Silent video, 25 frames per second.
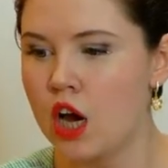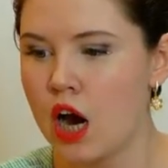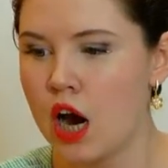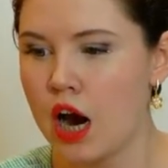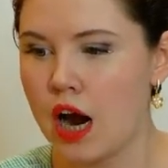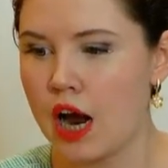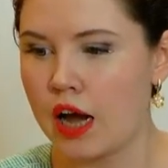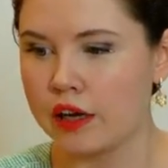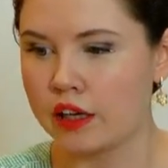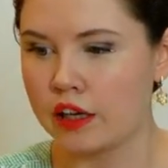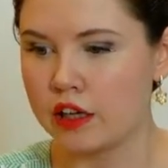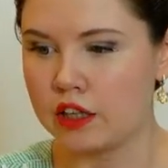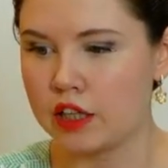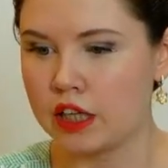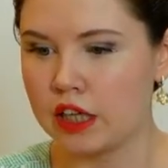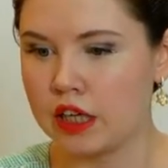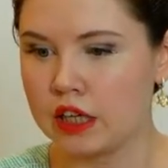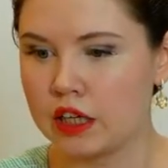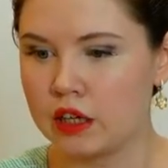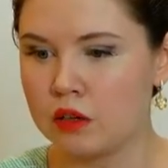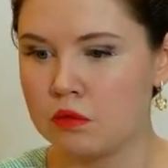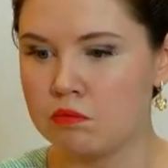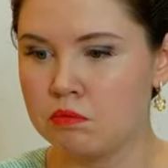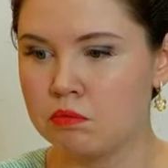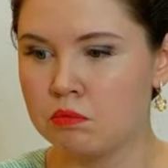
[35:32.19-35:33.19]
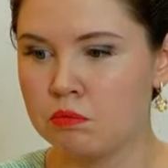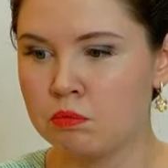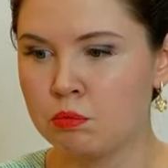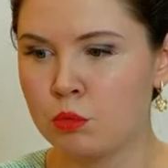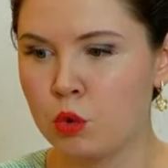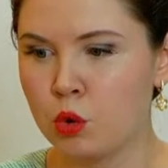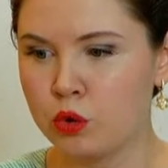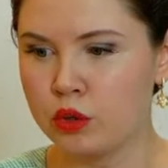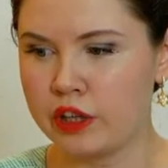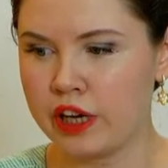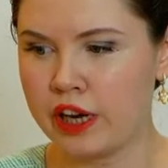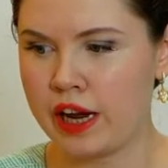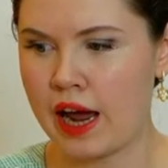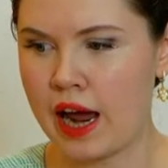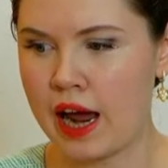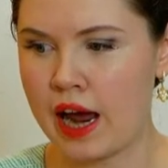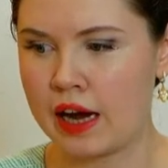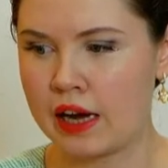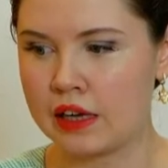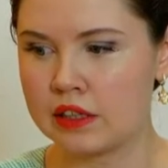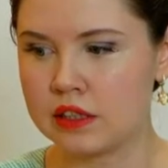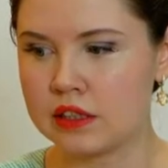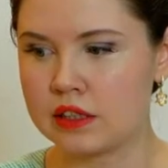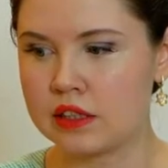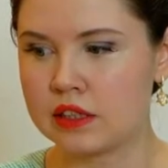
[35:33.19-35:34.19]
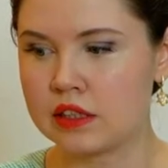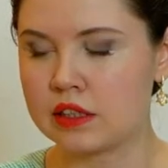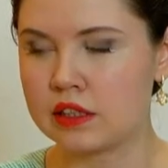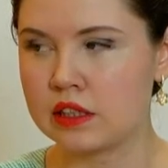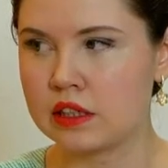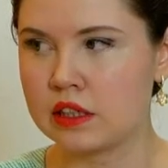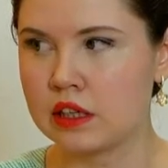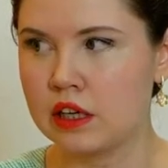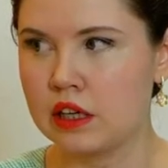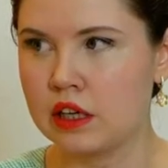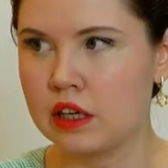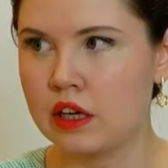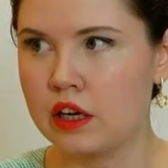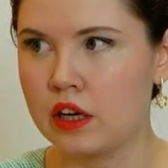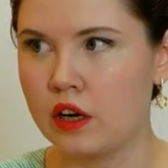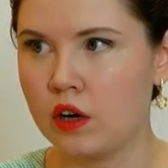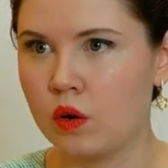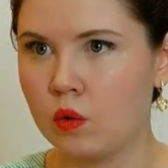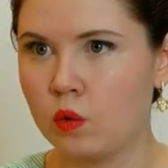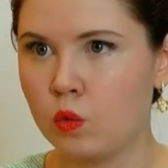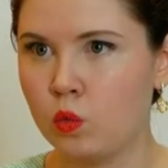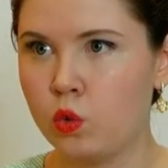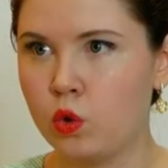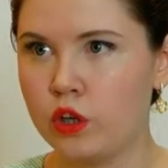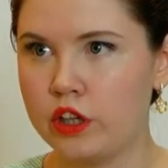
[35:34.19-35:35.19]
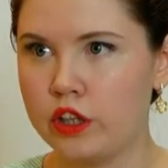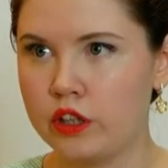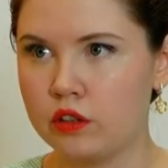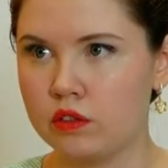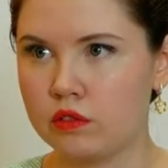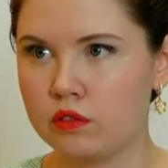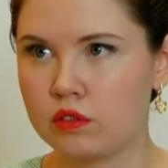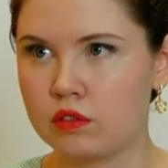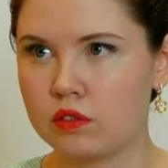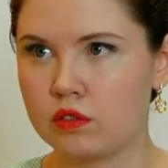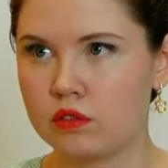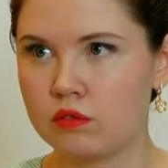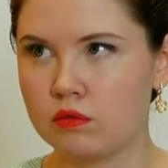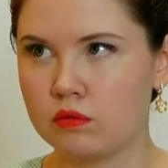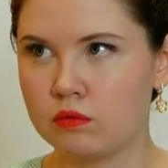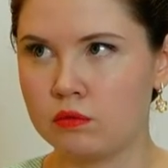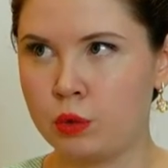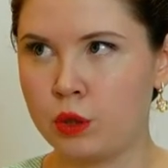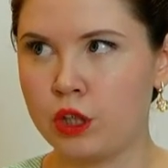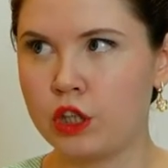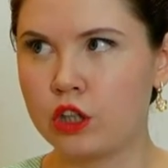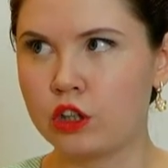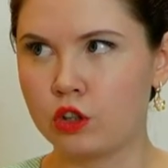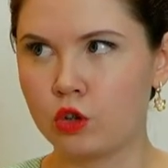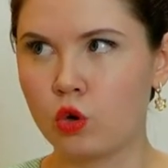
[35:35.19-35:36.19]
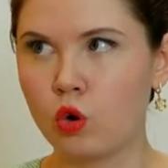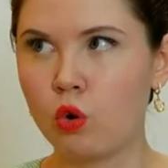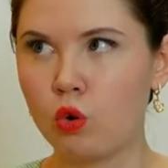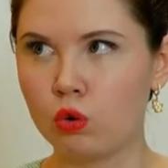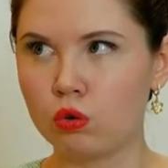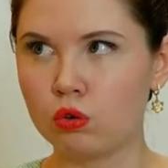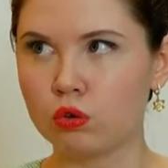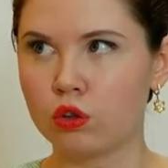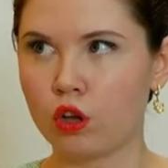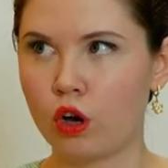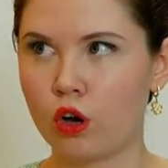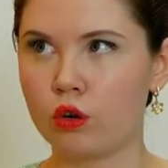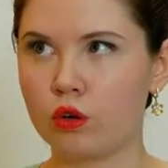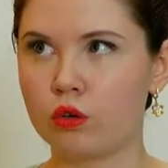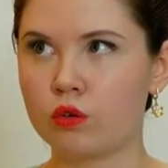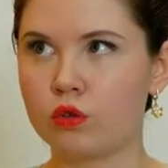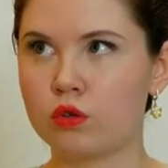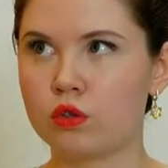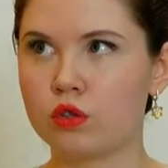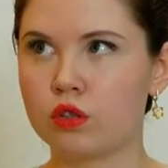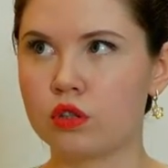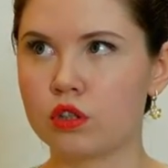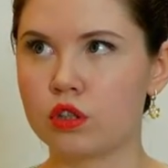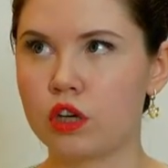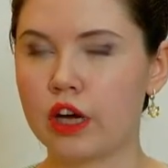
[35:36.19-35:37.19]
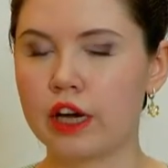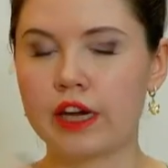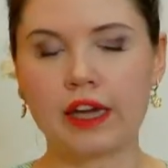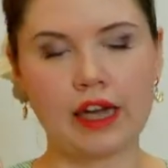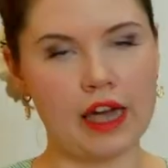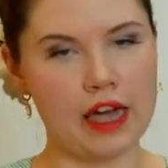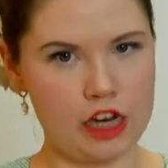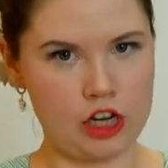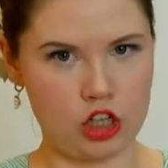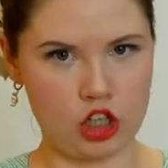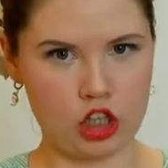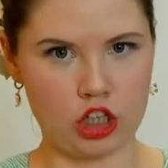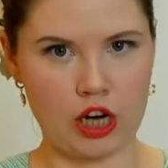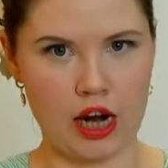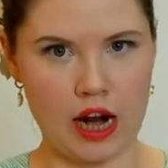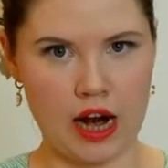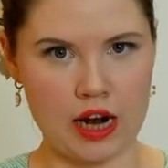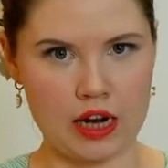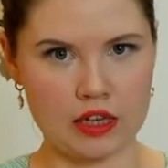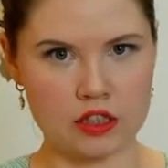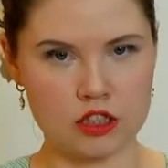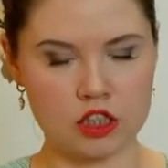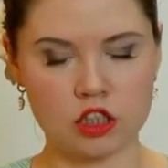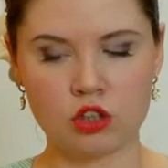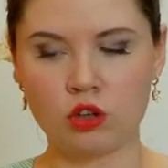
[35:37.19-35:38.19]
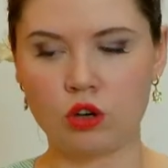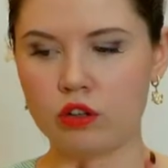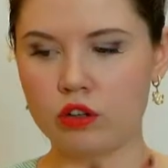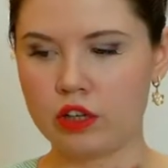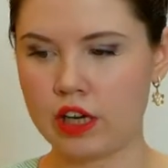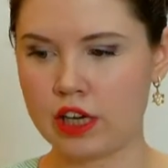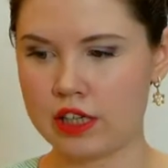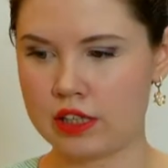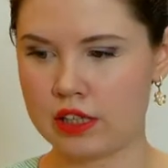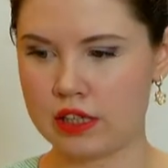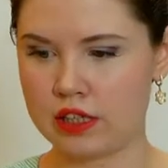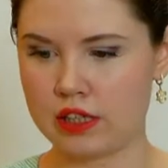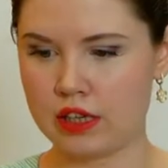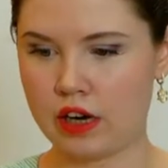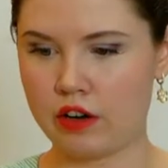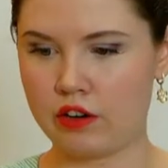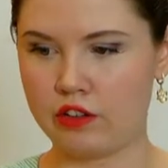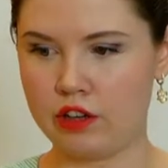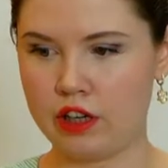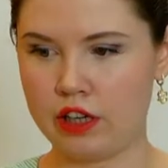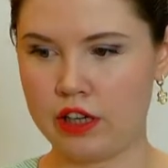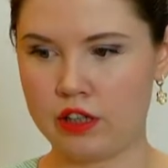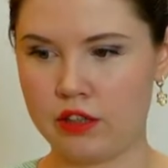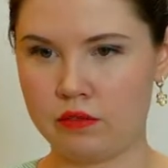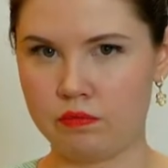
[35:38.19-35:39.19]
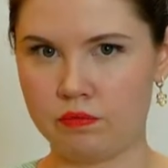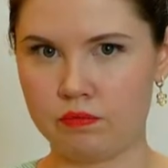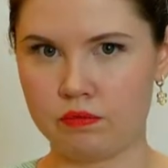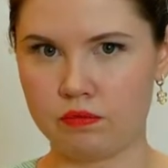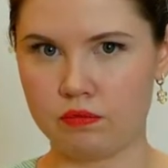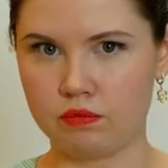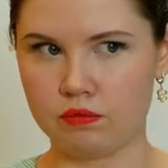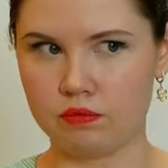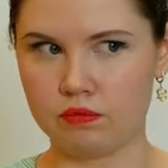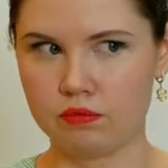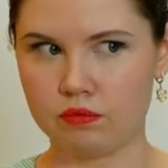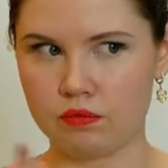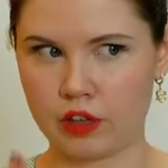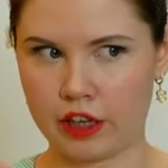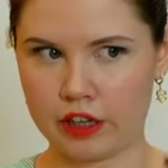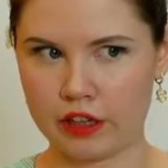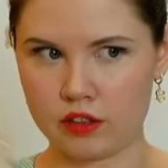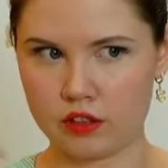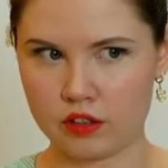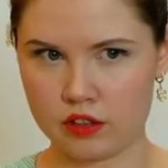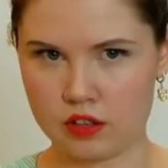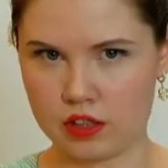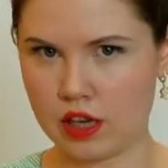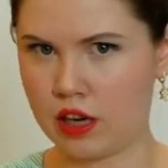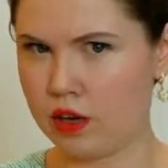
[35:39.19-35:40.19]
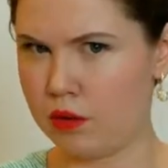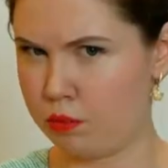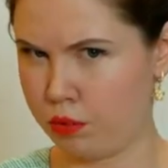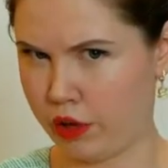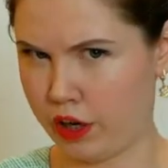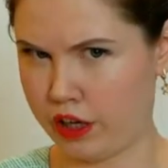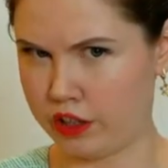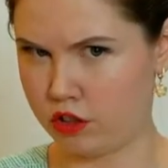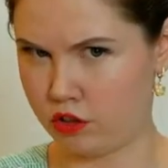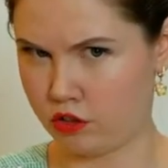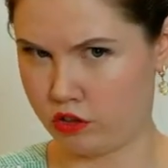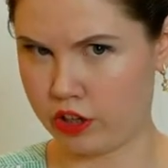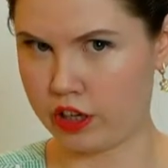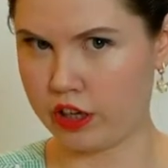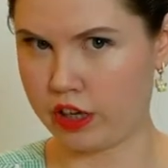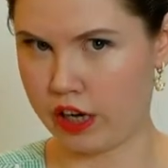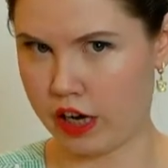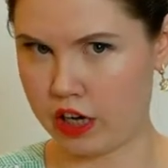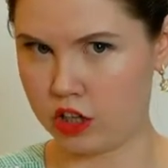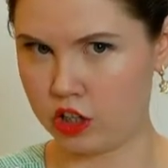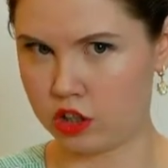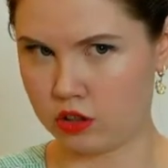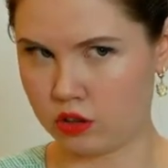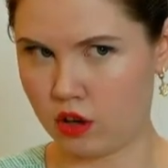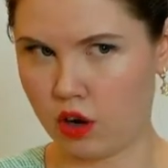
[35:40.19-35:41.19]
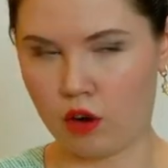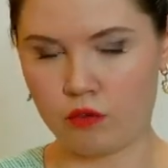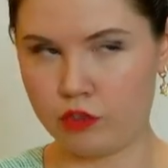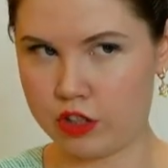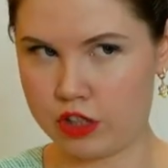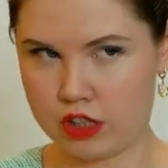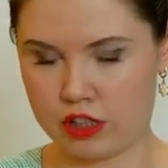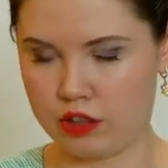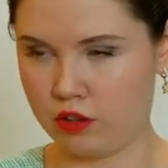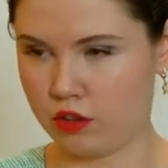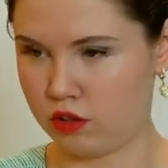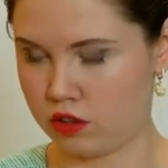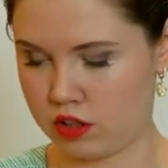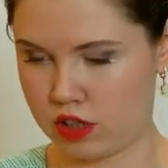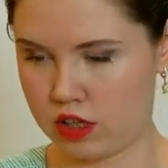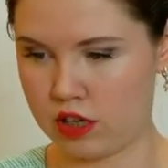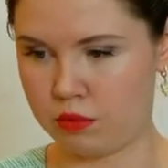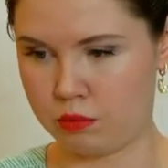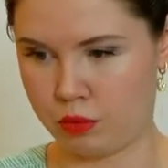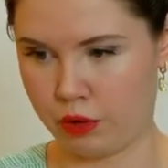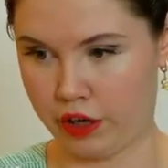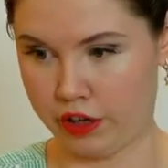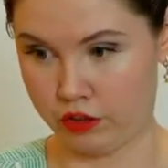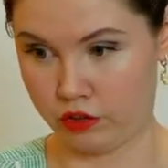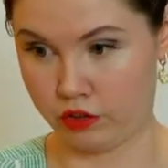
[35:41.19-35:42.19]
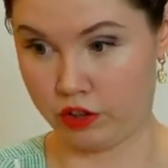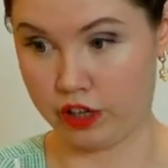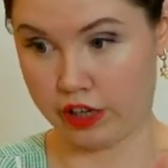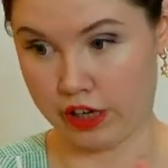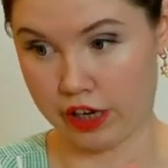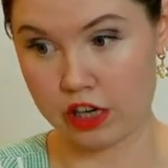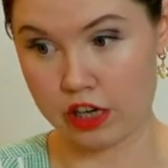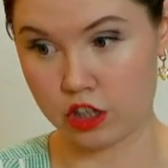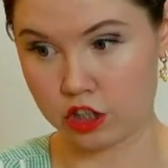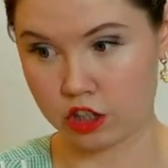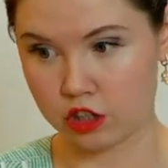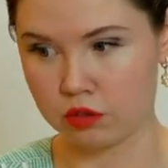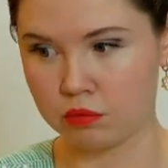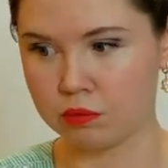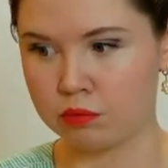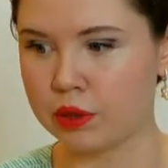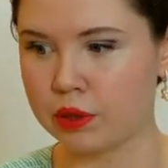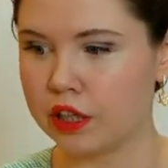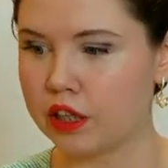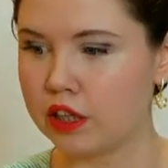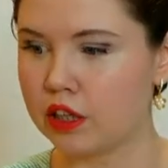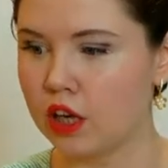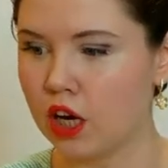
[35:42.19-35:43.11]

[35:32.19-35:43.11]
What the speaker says: And I think a morning hat, we could call those occasion hats, not necessarily like celebratory occasion, obviously not celebratory occasion, but